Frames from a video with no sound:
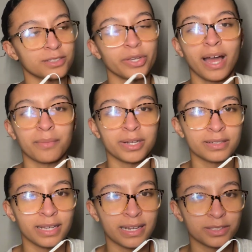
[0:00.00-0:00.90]
So yeah, I'm gonna
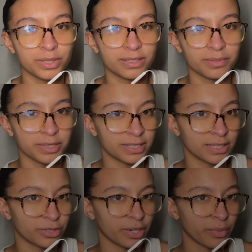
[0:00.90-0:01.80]
get into it. I'm gonna take
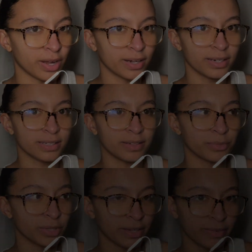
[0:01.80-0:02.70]
a drink of water and then we'll get